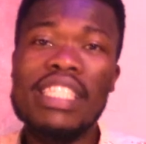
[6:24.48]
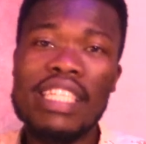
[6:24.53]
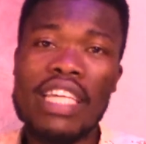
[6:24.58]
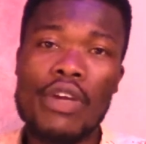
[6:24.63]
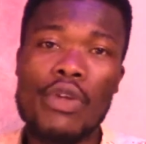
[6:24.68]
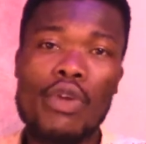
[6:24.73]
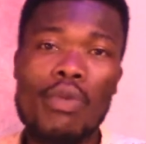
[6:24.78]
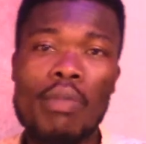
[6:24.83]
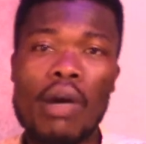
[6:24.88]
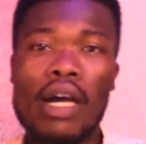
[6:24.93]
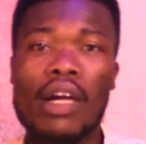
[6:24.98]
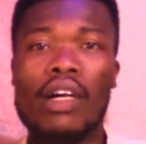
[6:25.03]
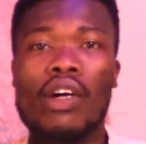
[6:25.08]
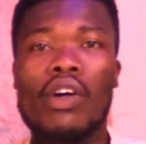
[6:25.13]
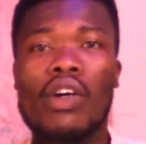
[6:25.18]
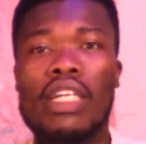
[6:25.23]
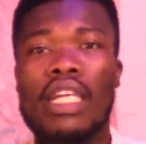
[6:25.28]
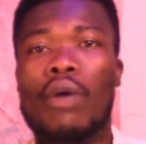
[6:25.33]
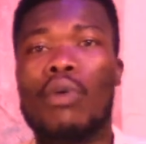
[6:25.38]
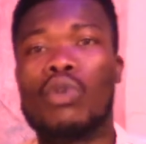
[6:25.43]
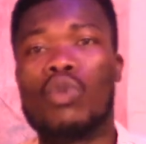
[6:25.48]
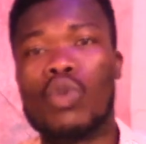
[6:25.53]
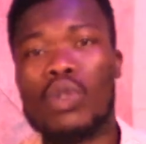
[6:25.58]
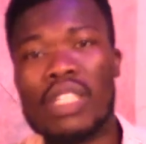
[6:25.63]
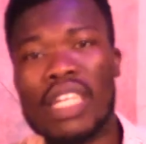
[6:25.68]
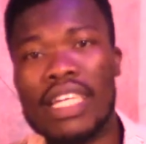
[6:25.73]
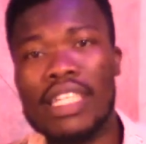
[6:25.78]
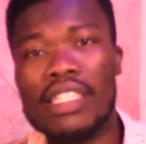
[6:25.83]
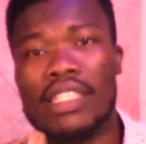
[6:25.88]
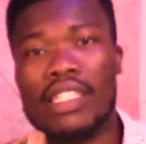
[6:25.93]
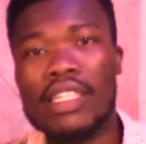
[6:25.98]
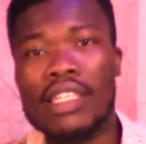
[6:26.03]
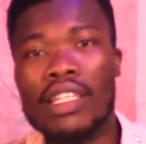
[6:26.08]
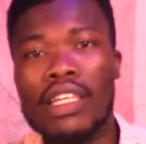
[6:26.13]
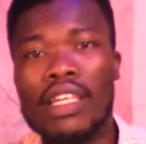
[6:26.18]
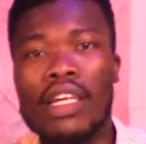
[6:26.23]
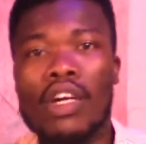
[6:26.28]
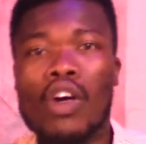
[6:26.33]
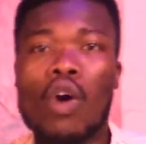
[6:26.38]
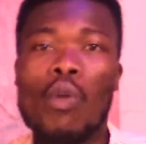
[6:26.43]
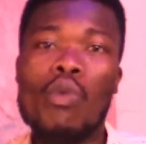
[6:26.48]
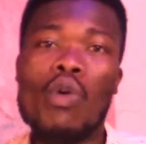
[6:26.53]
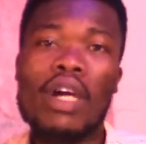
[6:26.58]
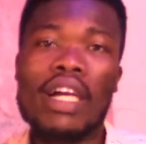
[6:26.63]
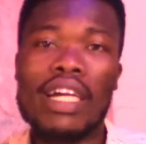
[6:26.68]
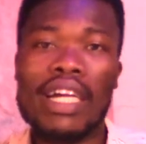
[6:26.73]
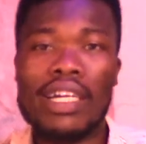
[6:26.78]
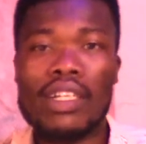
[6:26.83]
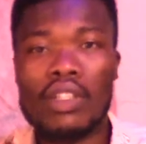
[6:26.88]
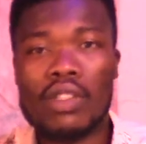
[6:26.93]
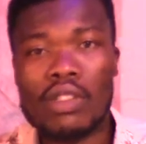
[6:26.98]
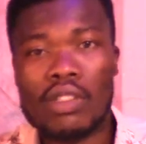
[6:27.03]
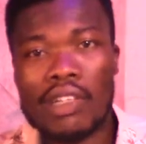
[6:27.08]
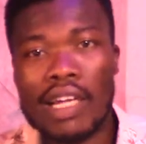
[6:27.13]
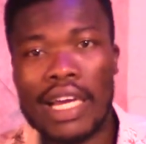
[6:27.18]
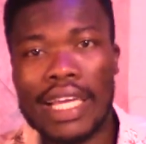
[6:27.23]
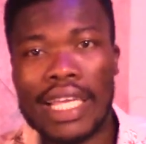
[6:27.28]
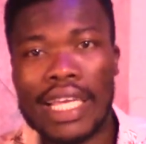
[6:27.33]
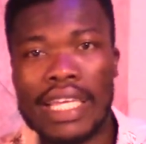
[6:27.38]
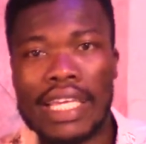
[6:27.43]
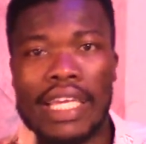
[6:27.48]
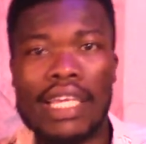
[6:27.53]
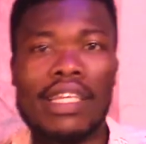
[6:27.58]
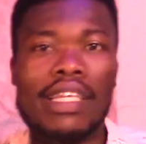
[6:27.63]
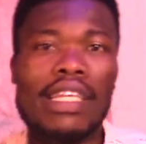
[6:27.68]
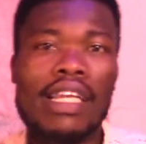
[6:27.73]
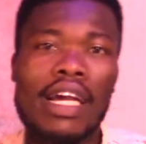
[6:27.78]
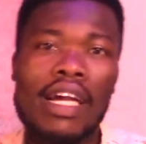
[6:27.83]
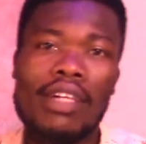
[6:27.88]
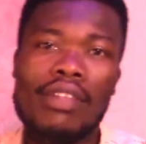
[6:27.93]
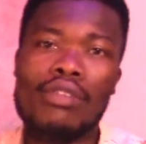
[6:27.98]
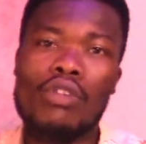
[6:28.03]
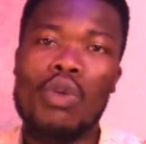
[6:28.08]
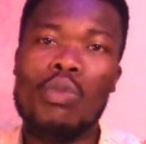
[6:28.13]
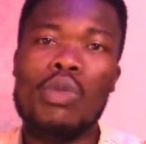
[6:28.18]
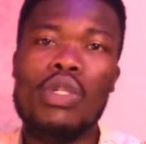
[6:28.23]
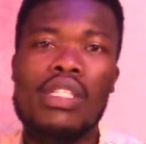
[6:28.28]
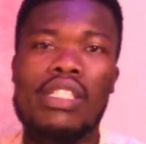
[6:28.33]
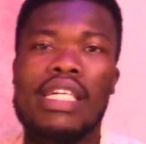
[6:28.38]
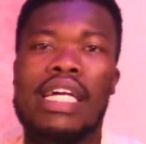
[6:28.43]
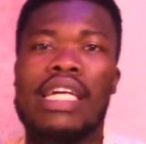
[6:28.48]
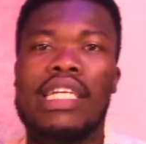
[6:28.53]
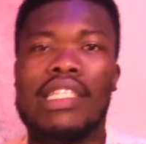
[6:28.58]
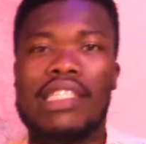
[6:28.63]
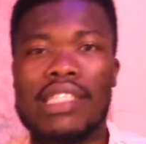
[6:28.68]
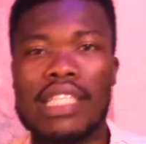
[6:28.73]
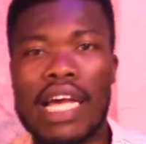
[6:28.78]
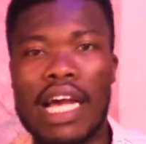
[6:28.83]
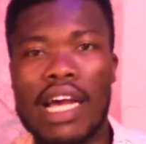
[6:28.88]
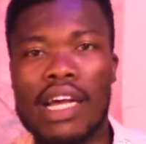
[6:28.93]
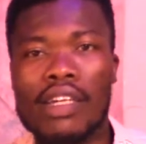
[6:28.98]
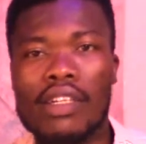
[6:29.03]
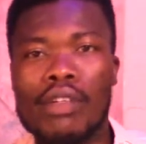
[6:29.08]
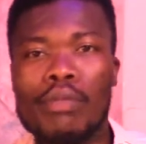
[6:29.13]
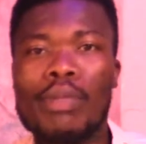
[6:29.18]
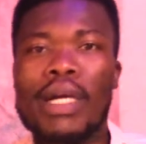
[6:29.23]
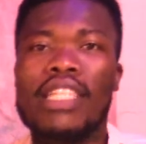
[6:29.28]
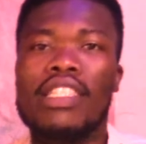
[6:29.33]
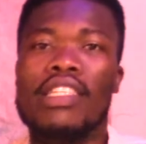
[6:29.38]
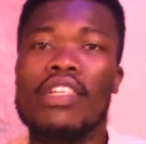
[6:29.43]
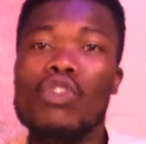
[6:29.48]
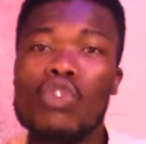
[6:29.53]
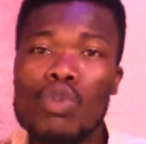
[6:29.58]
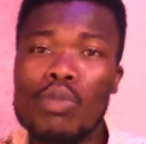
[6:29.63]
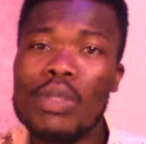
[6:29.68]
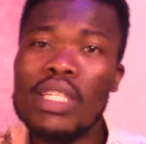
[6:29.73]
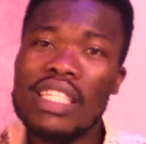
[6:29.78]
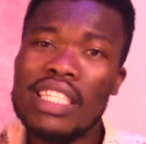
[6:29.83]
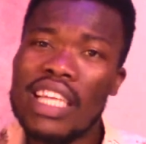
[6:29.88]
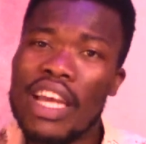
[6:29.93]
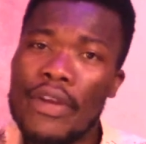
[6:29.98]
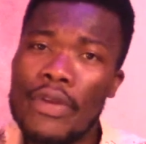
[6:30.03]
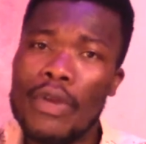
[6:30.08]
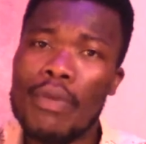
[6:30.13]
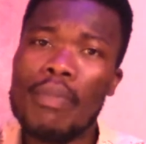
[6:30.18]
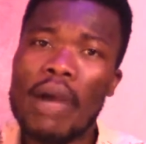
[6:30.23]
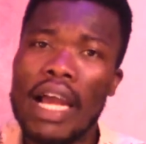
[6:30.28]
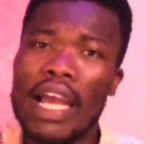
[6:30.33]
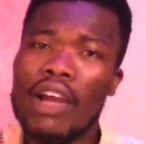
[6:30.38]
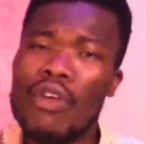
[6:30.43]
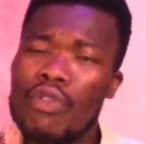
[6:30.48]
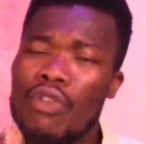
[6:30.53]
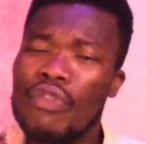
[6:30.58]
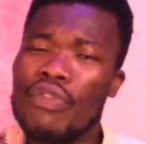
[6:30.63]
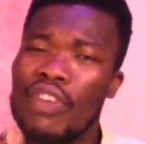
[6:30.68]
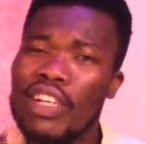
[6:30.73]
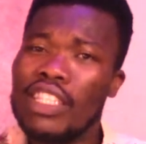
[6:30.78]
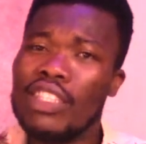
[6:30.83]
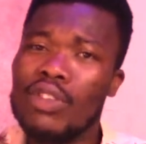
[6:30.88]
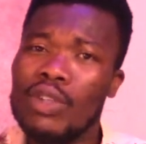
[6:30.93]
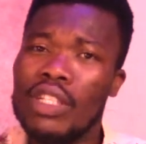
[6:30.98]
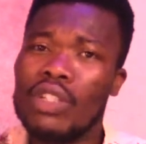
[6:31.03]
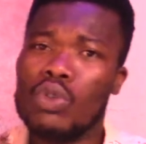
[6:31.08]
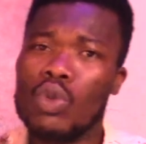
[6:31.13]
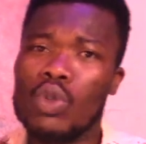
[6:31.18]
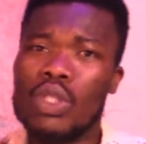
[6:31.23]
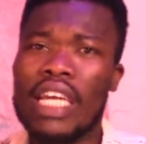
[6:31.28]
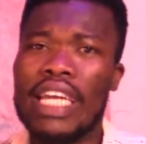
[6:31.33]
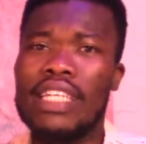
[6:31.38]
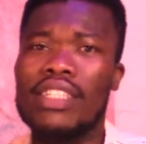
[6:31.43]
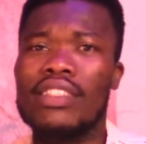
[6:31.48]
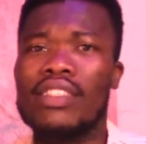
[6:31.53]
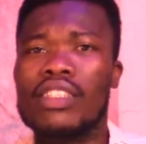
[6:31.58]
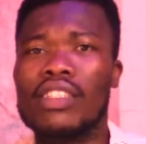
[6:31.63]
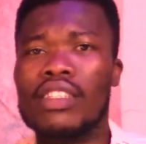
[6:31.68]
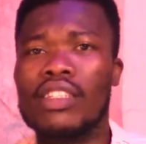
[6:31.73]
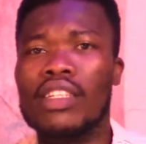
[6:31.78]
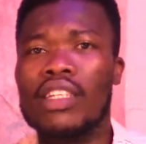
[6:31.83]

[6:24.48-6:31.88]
ye, Juma, and our society among kind of track a cake, not among Janessa, but into me, ye, Juma, and reflect on the society.